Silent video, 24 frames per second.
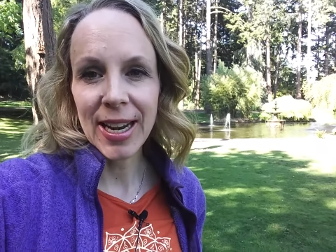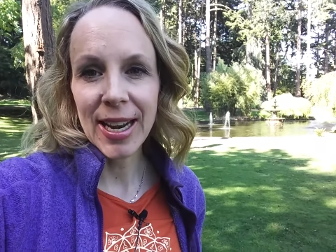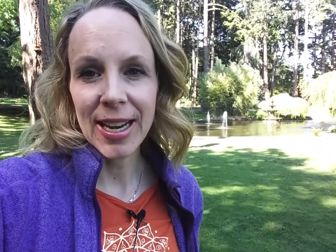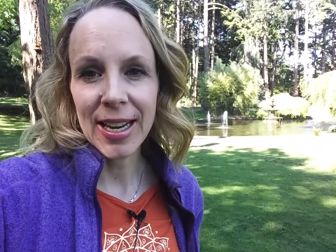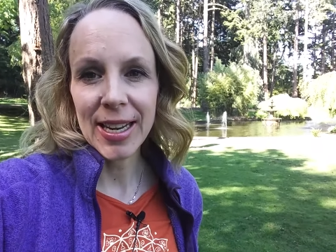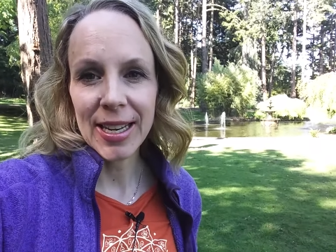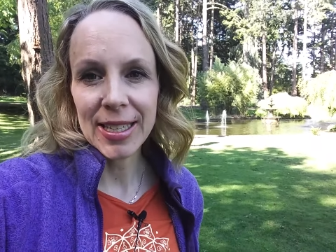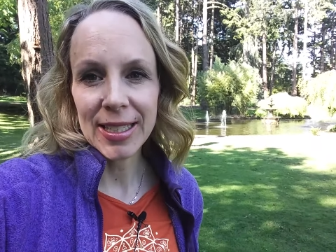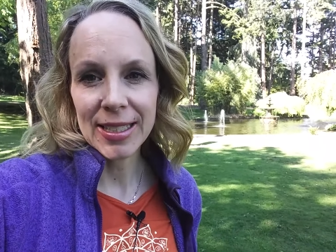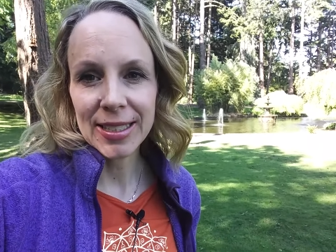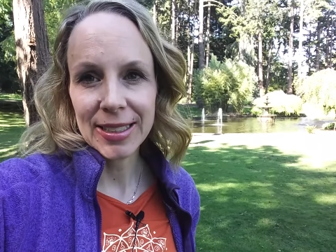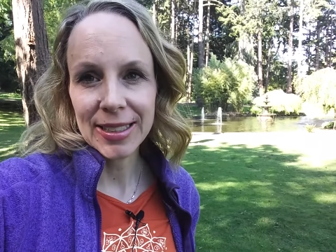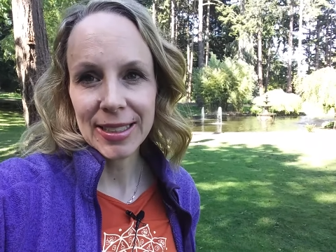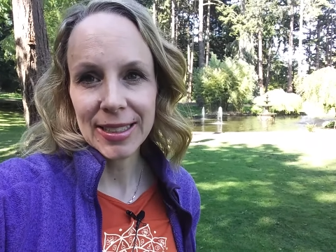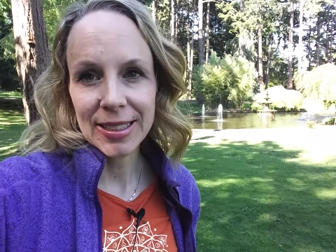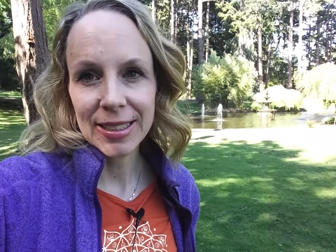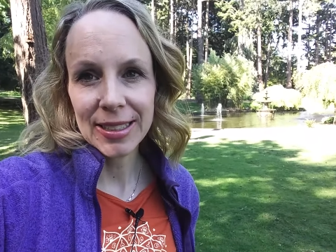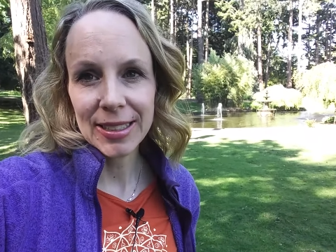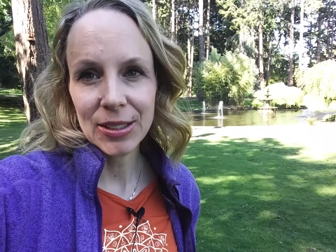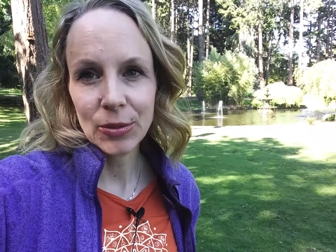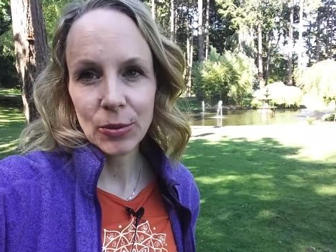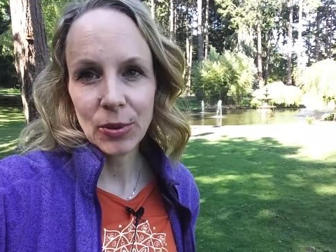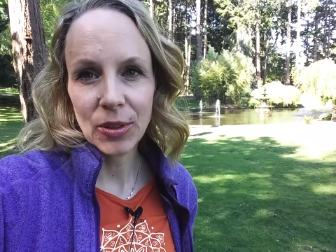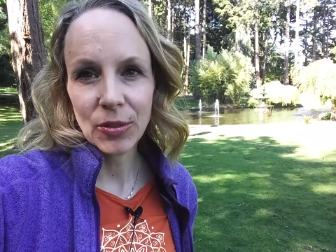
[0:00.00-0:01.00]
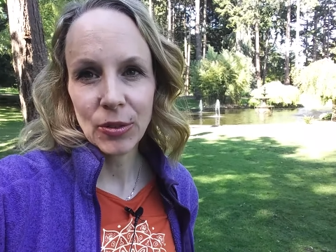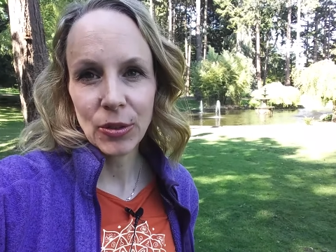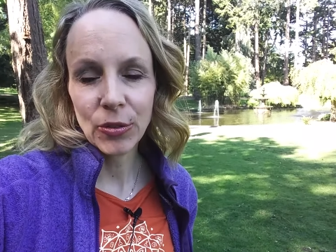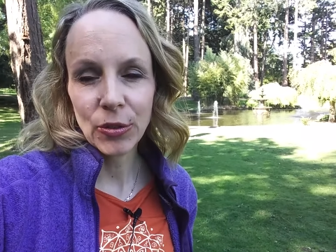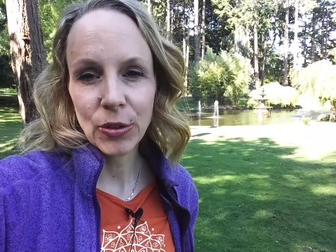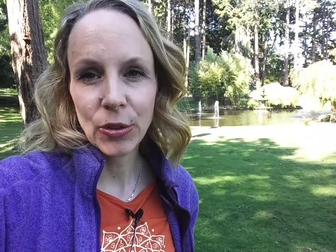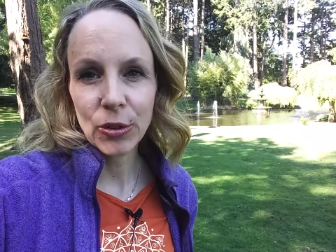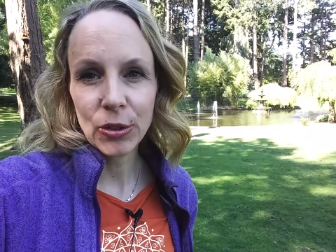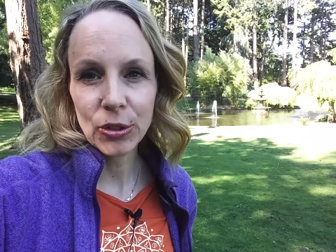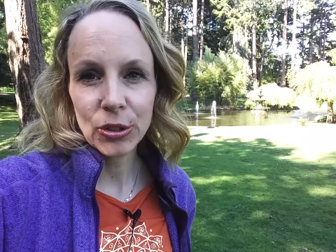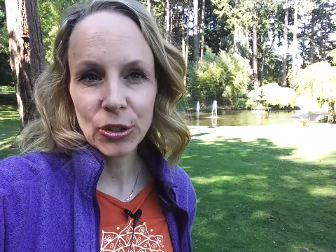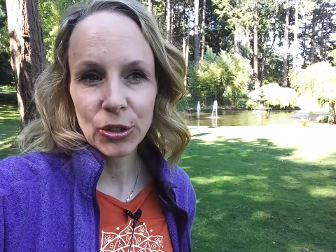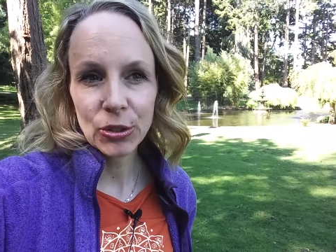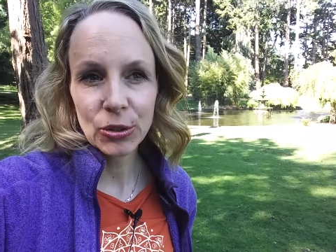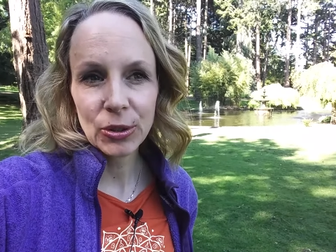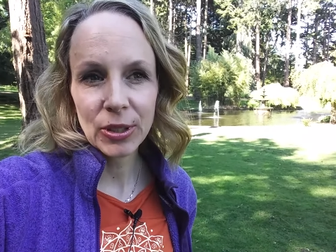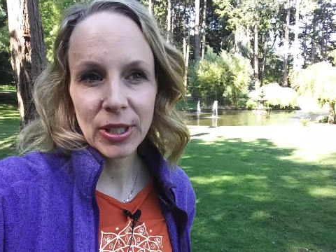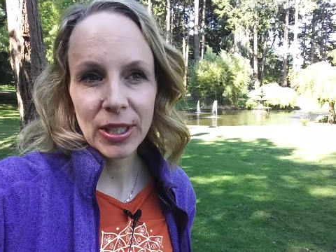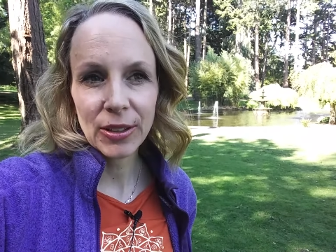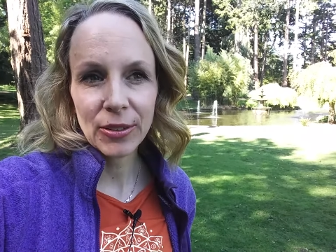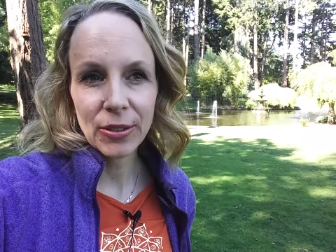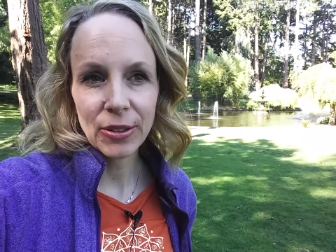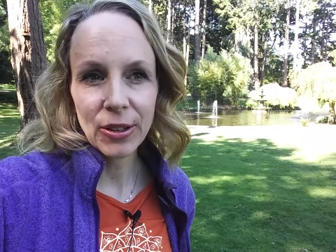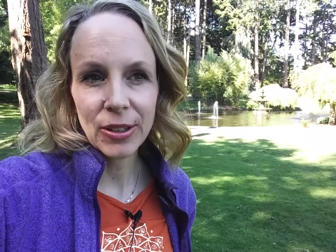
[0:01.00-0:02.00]
and we have a photo shoot
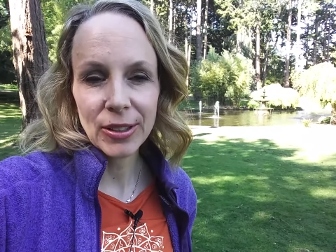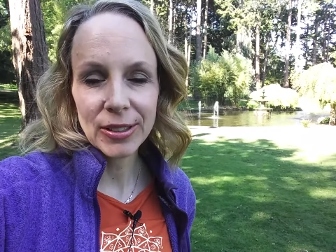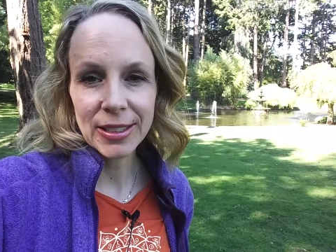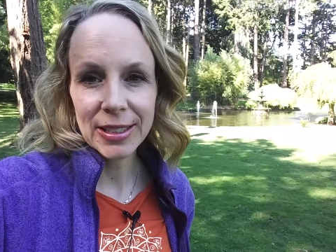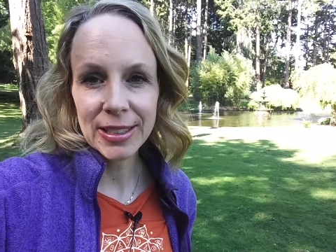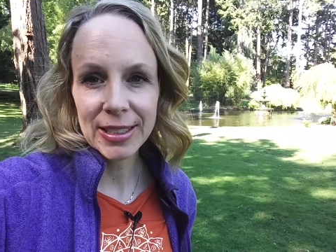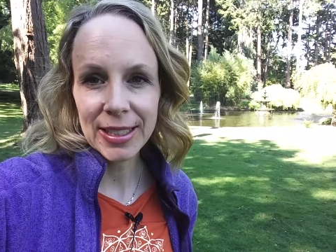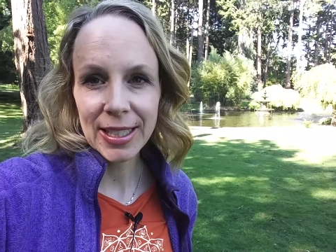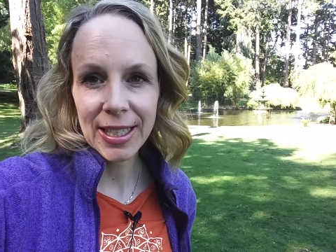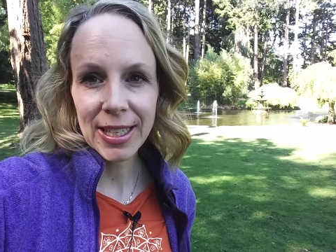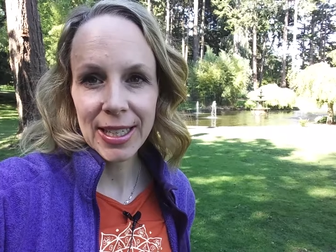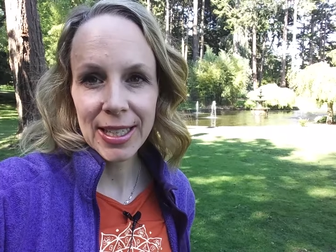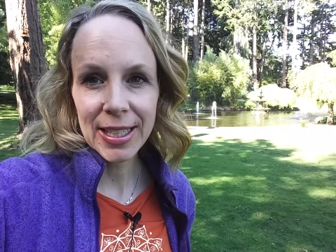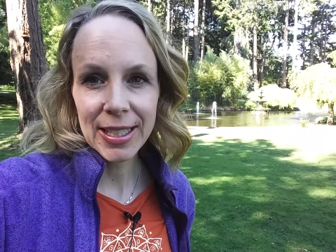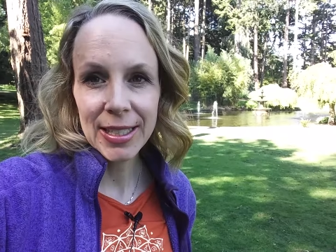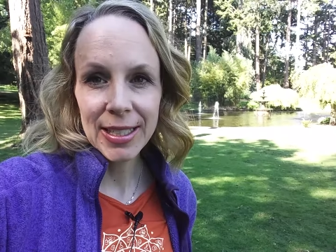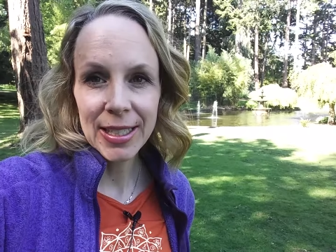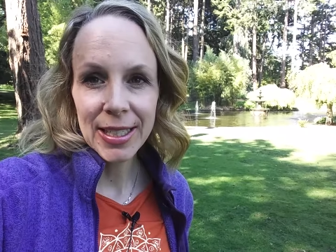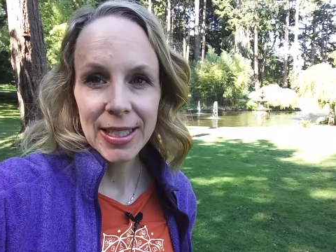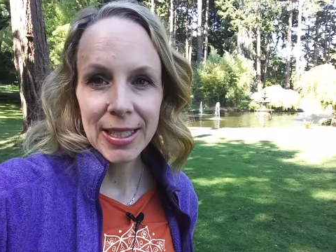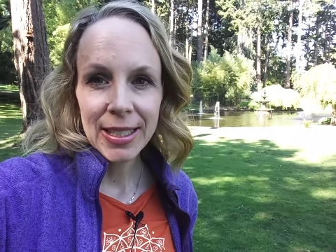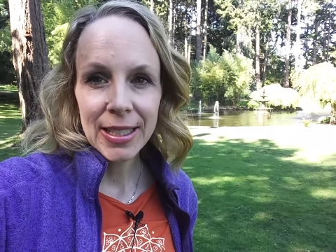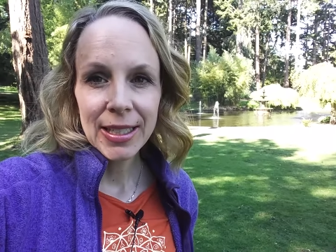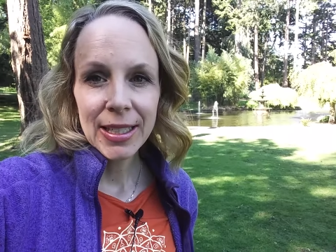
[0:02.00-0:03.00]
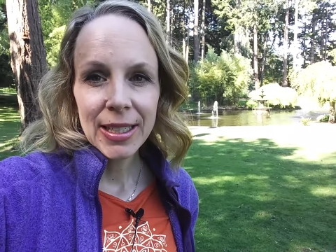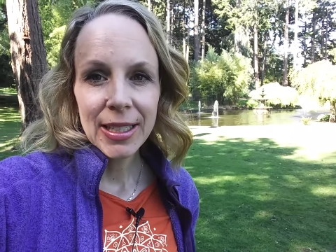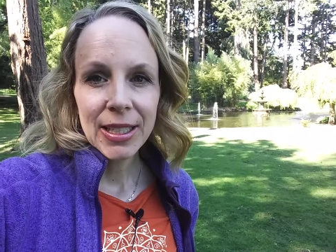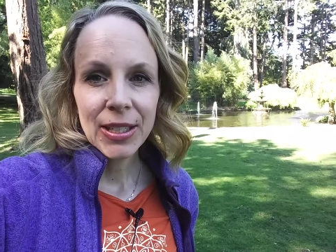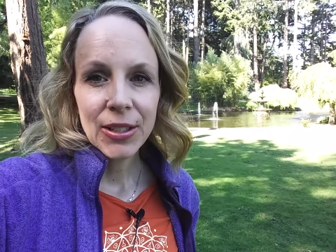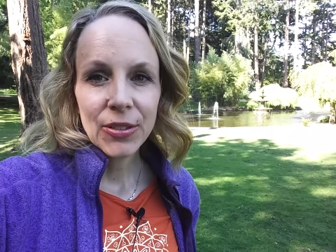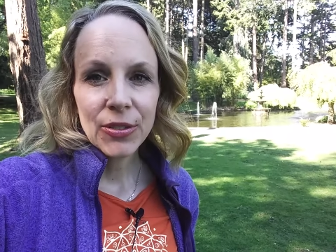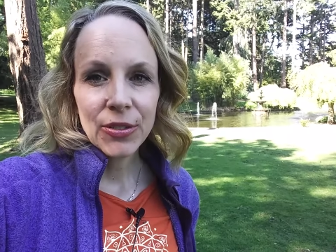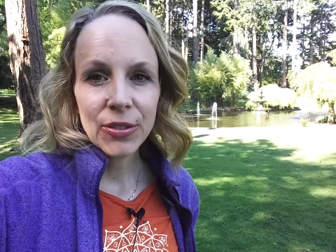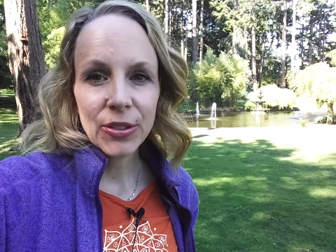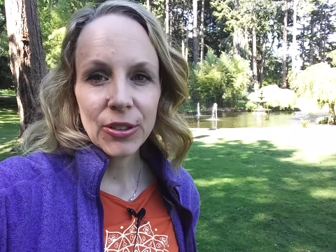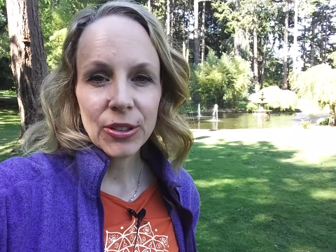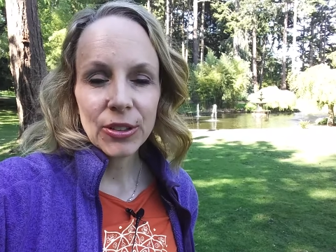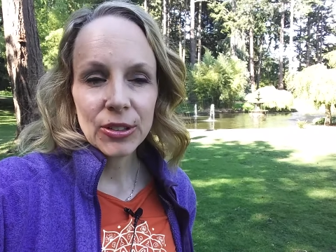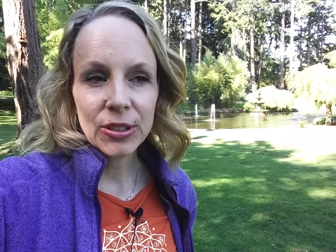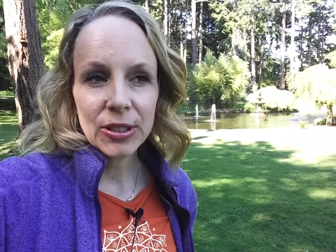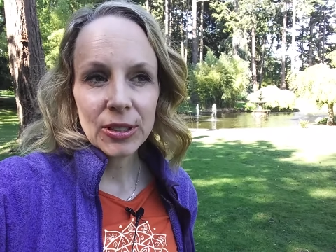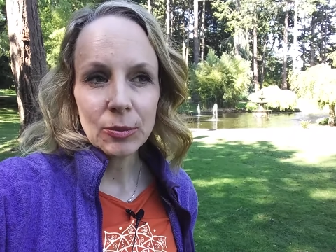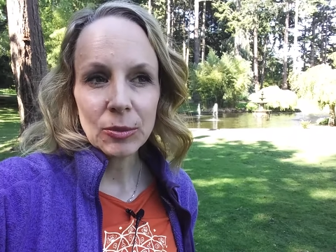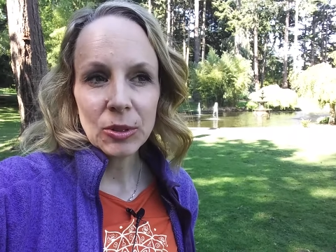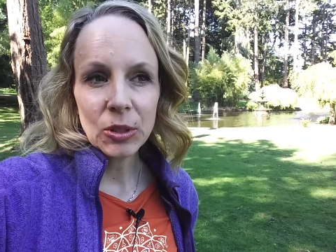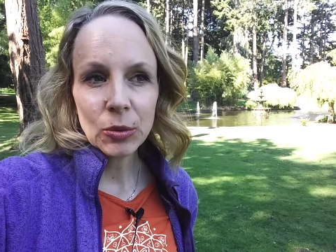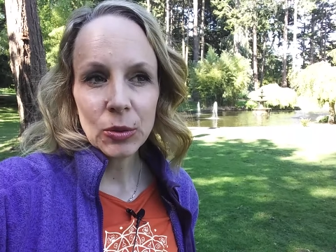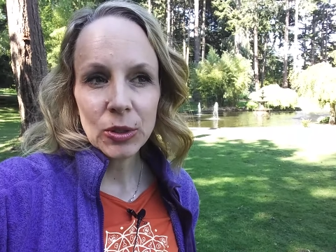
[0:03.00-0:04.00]
later on today for
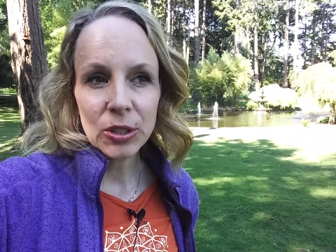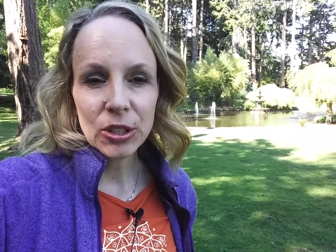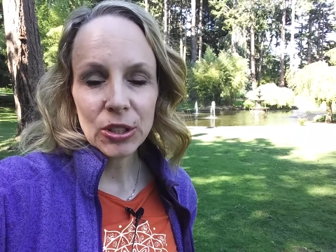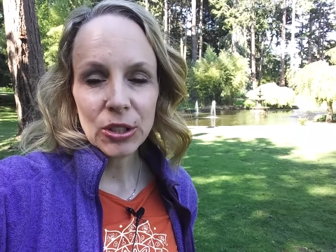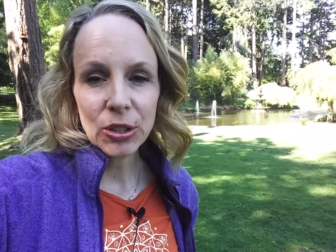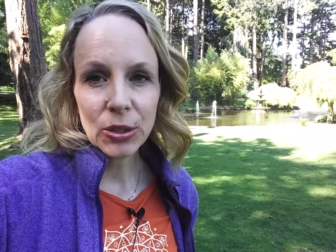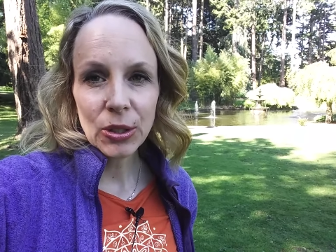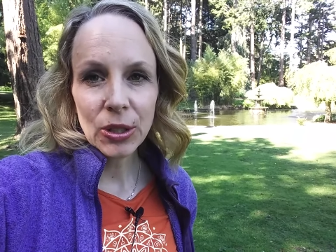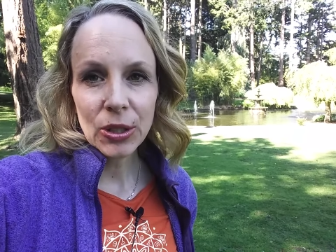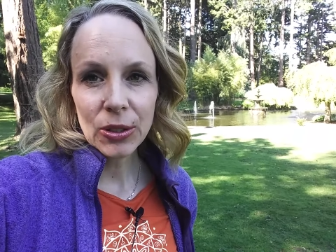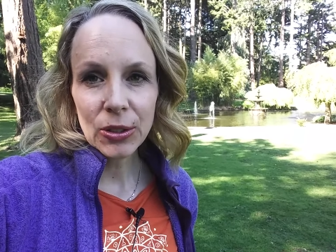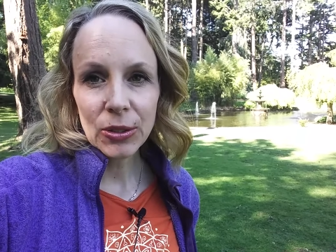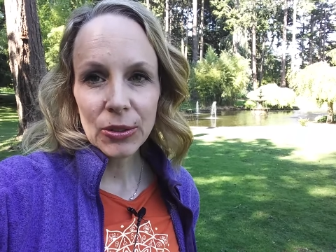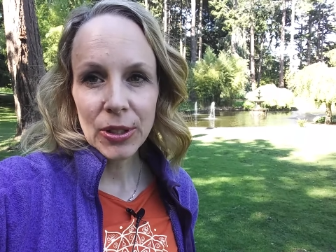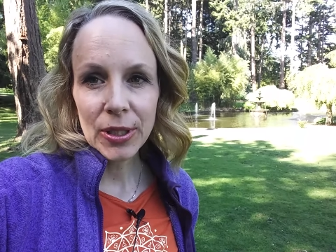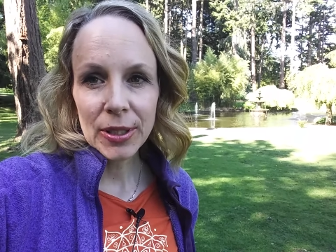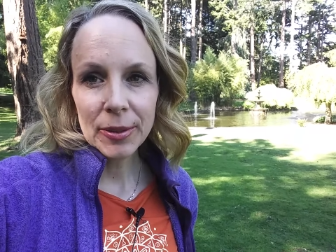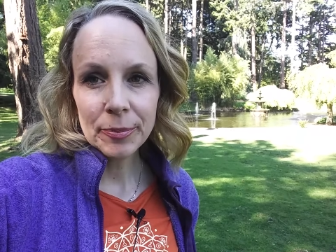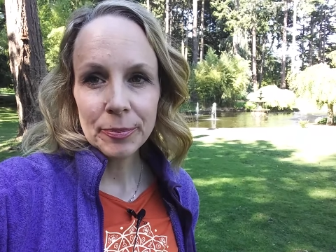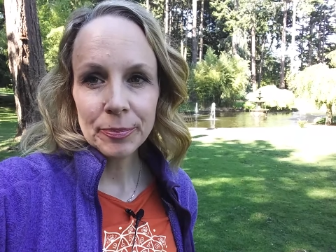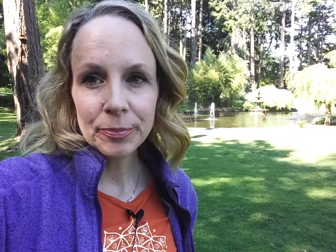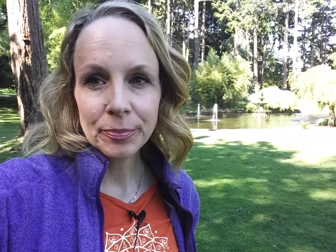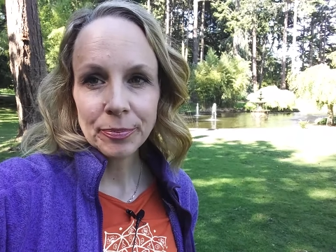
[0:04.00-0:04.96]
some Squeezed Yoga Clothing.